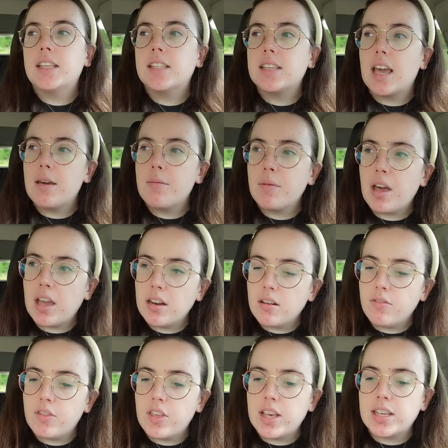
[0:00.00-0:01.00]
same kind
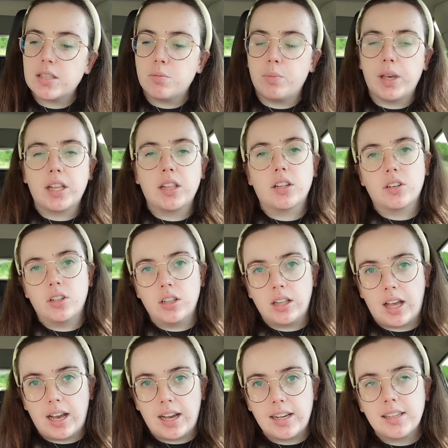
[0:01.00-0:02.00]
of thing as Big Little
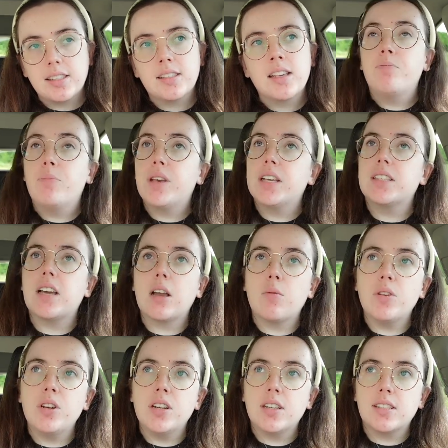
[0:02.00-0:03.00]
Lies, because I
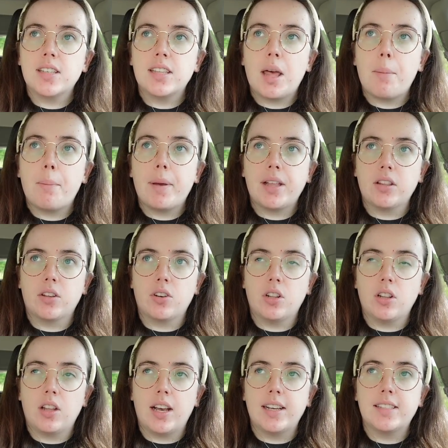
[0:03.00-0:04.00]
would not say that Big
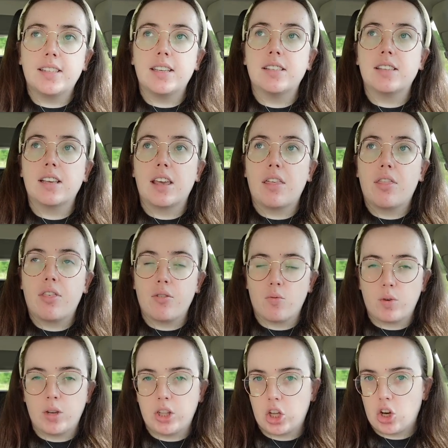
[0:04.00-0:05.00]
Little Lies is a
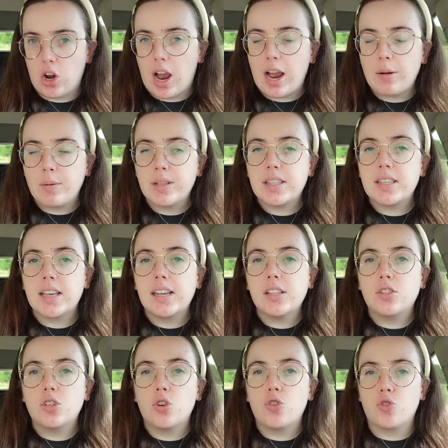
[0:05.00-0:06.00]
thriller. I would say
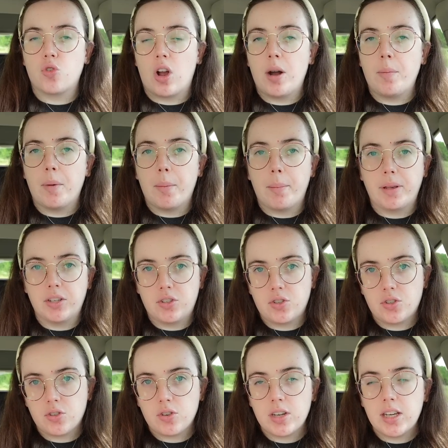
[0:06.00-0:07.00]
it's a drama
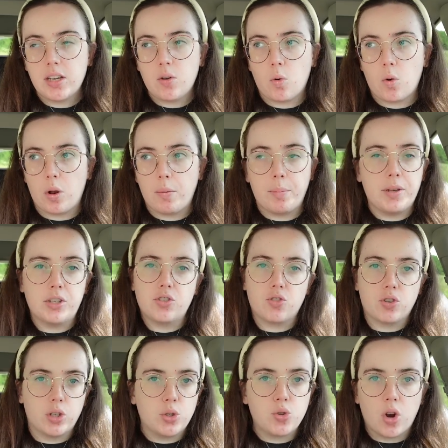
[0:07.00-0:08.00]
mystery or a
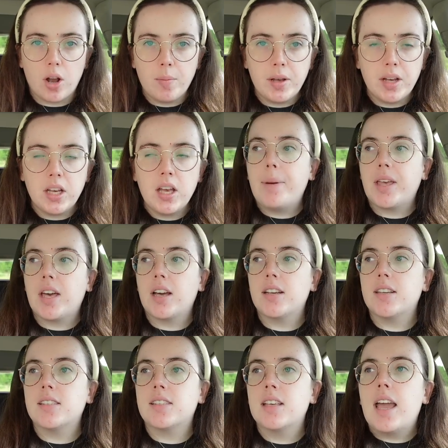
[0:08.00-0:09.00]
mystery drama,
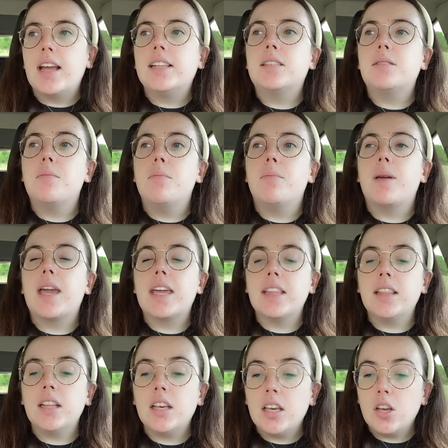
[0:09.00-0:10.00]
because it's
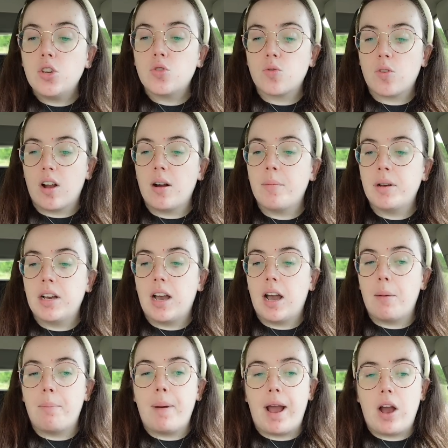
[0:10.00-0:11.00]
mainly a drama
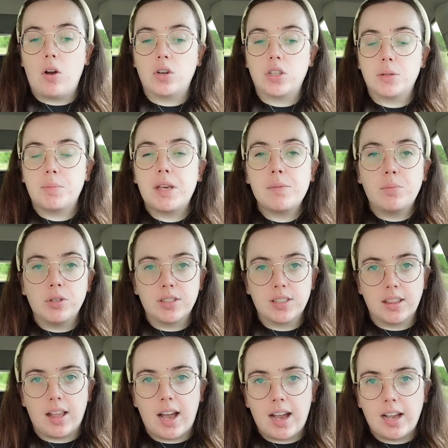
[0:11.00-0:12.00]
about people's
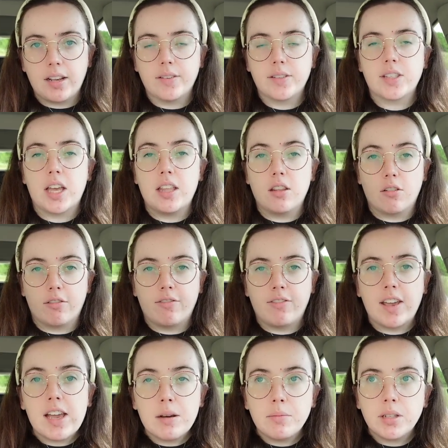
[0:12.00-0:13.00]
lives and their
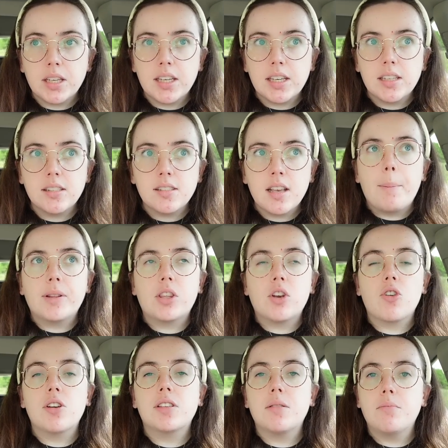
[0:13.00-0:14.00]
families, but
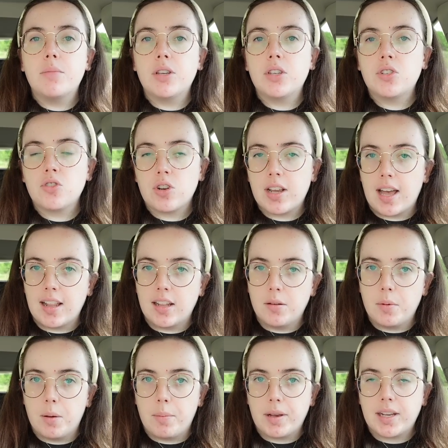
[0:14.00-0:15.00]
there is a mystery
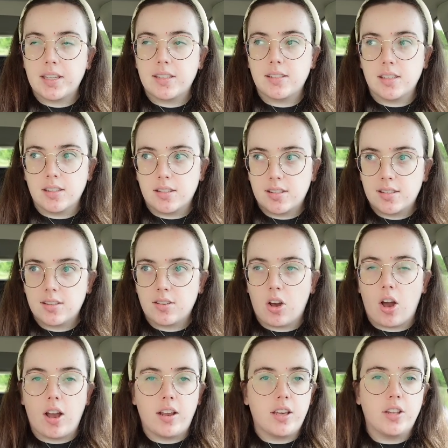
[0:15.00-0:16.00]
element because it's
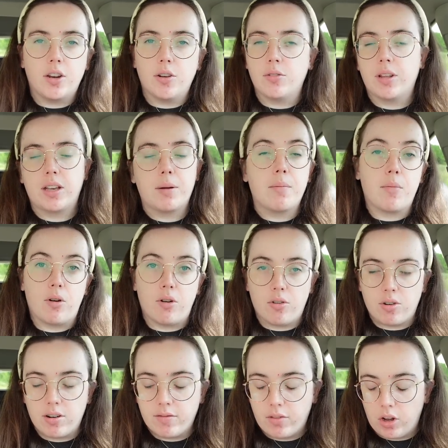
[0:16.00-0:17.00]
got, you know, like a
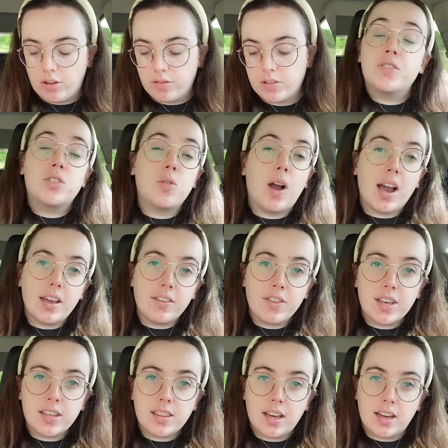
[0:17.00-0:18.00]
murder involved. So I
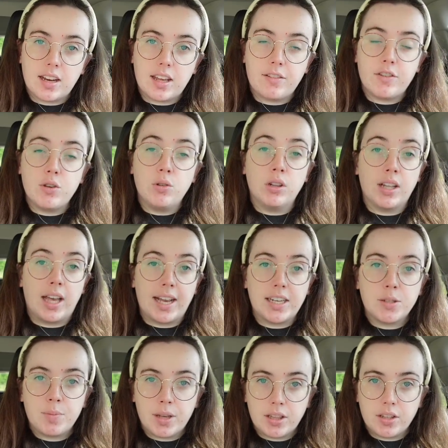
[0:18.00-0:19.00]
think that if you
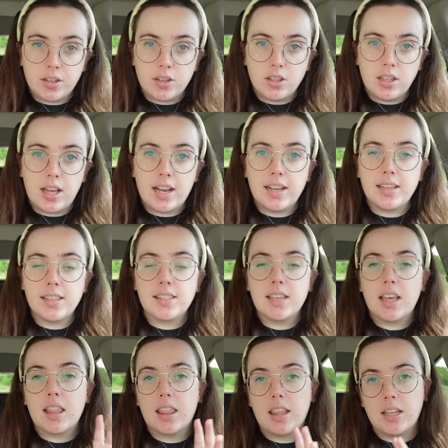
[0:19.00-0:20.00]
liked Big Little Lies,
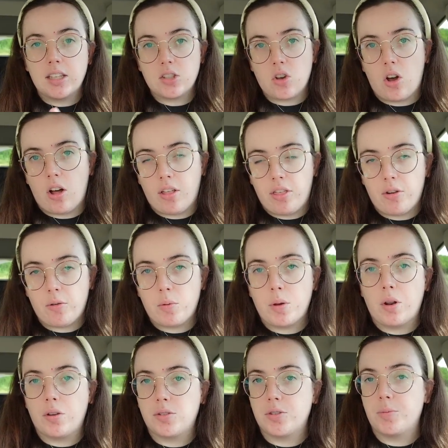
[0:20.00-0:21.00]
this author
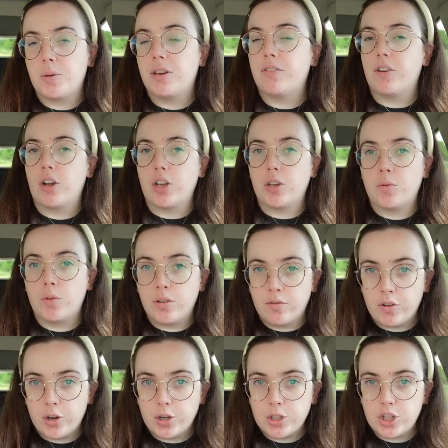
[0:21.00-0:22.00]
would also be a very good one
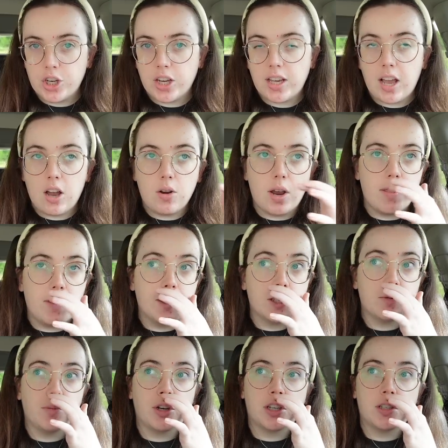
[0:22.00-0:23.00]
for you to check out, and
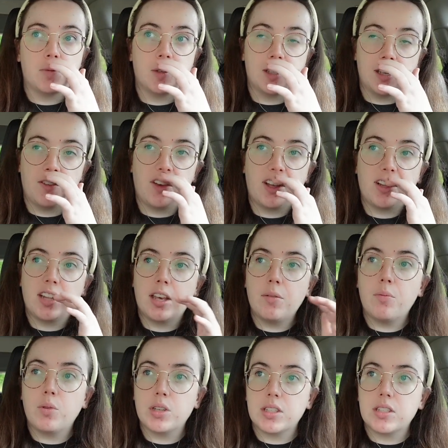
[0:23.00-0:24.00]
this book specifically
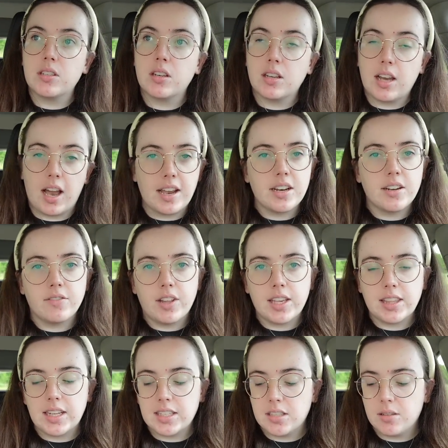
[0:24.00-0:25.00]
was kind of
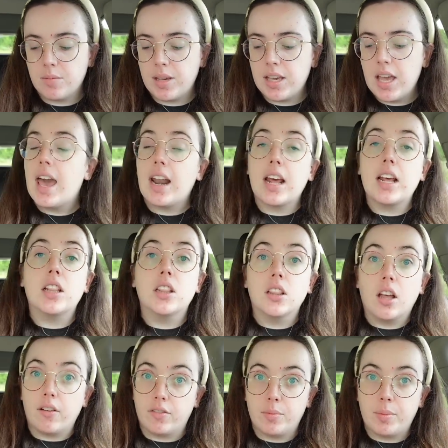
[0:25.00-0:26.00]
like that to me, and I
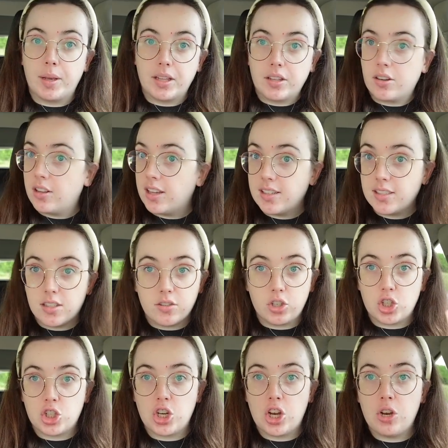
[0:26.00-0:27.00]
loved Big Little Lies.
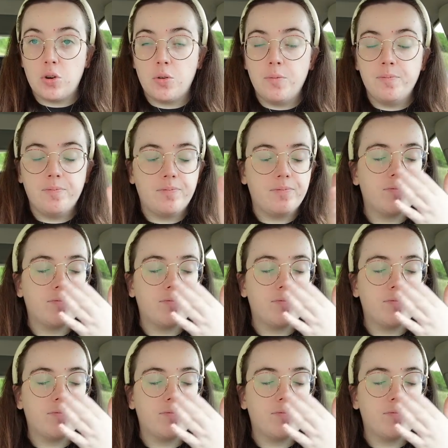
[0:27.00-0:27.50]
The show,